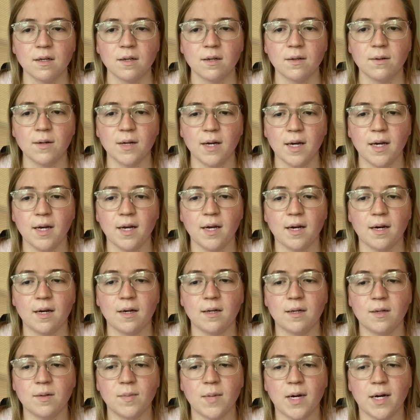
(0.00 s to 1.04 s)
Okay,
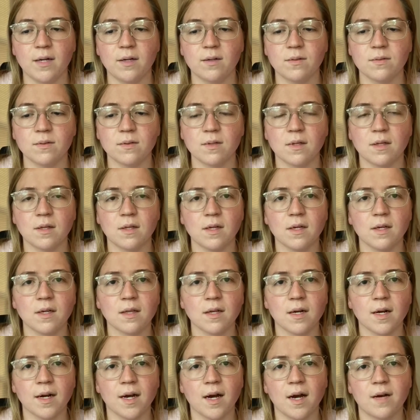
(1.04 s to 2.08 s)
I don't think
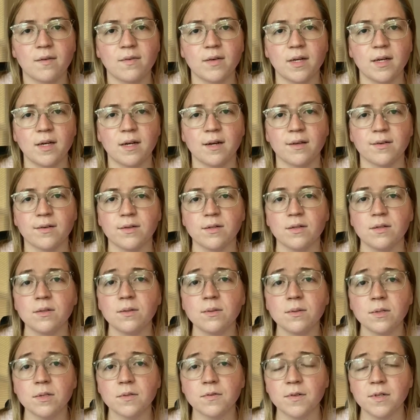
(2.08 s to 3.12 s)
that I have any other
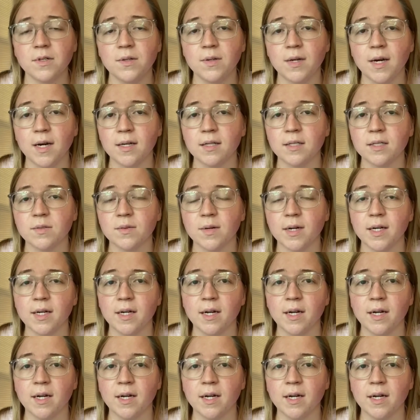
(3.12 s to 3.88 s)
news for you guys right